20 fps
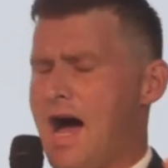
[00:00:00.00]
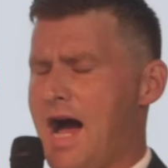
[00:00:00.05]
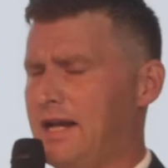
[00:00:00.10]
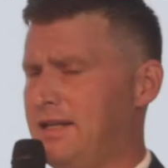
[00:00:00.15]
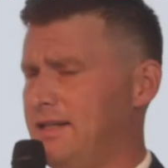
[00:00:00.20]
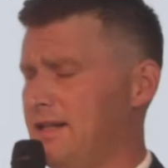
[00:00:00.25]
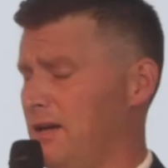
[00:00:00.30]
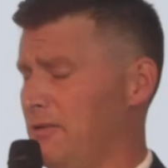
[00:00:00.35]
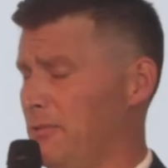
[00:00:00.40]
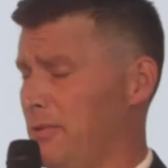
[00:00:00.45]
I
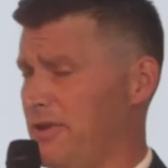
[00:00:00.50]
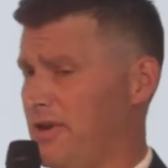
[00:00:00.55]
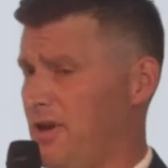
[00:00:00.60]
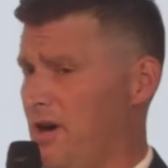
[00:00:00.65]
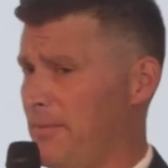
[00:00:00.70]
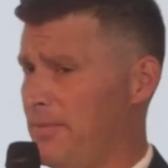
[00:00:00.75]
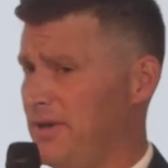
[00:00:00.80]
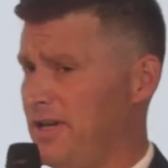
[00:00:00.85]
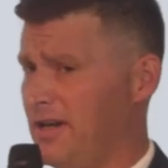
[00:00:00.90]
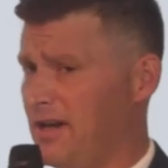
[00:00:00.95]
dealt with a
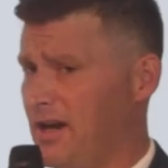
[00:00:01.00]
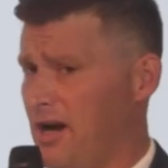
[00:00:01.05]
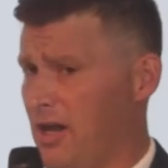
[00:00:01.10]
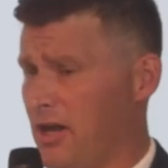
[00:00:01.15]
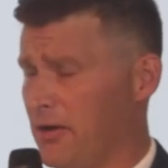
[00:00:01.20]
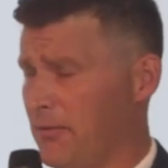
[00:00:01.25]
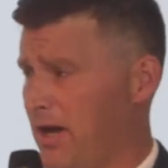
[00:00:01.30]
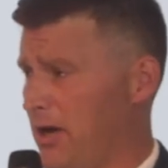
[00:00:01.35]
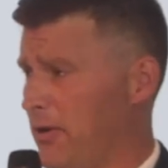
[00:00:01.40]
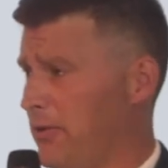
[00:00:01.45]
company in
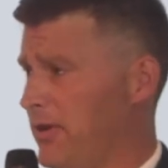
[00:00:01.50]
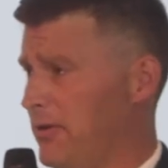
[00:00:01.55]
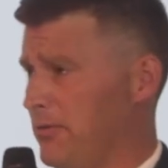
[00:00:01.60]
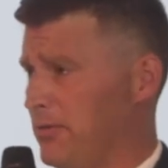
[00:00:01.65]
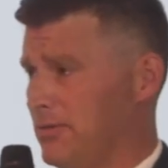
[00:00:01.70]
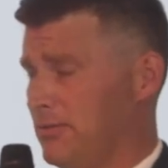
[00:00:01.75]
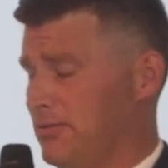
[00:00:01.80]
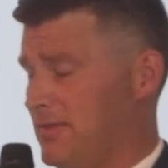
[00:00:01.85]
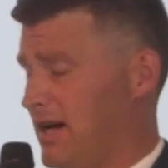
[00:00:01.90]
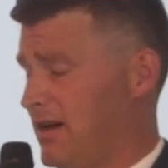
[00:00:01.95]
Colorado, they
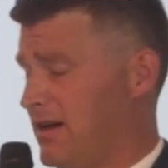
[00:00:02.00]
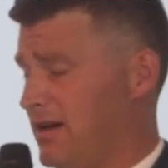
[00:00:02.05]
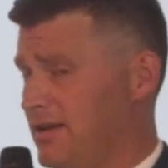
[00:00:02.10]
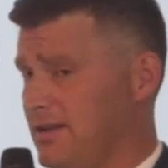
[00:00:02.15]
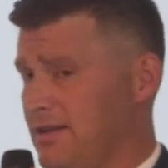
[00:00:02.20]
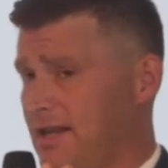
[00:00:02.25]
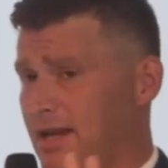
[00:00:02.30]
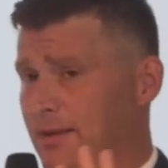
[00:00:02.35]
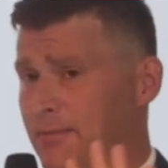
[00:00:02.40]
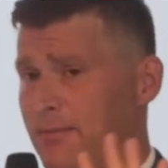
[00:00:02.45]
were not gonna
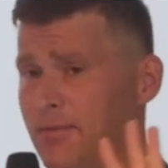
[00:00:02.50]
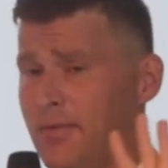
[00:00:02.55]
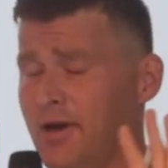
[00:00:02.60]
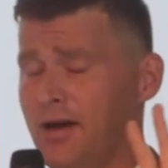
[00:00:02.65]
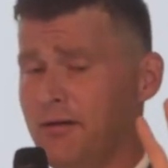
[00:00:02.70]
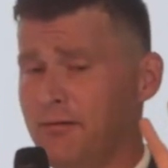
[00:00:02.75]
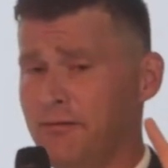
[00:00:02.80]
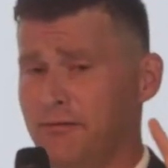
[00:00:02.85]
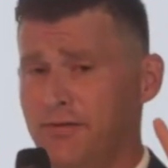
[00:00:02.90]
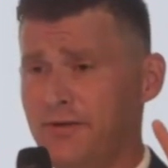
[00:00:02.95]

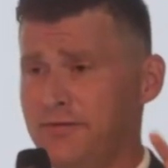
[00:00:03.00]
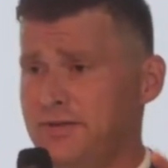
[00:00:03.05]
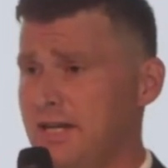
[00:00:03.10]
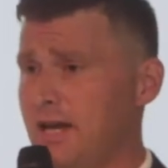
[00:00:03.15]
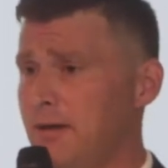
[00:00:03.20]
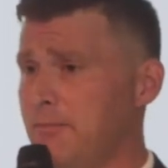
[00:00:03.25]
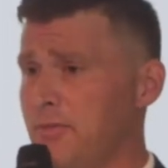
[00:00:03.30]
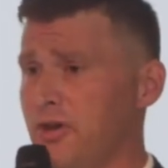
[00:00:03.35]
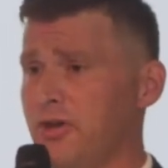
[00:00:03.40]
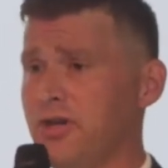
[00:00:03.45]
name,
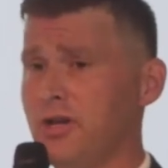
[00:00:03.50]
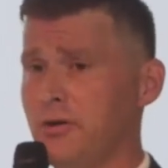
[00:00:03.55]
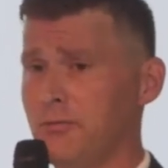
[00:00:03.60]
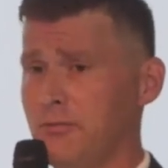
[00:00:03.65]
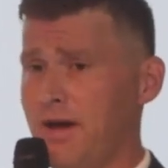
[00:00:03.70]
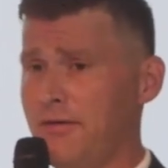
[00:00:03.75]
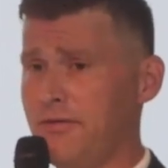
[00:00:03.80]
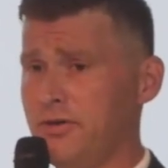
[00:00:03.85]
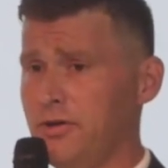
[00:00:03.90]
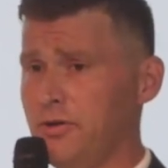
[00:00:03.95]
$58 million in
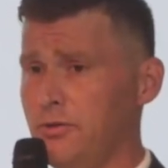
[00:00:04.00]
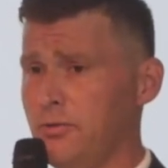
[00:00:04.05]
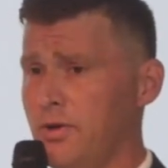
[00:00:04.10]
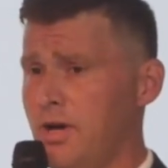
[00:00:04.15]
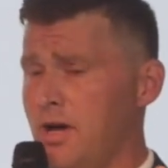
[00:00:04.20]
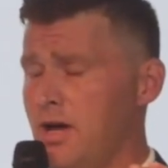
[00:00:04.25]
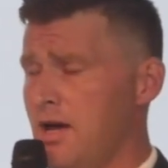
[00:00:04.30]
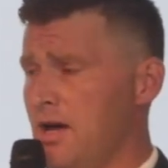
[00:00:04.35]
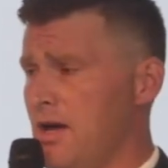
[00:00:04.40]
revenue.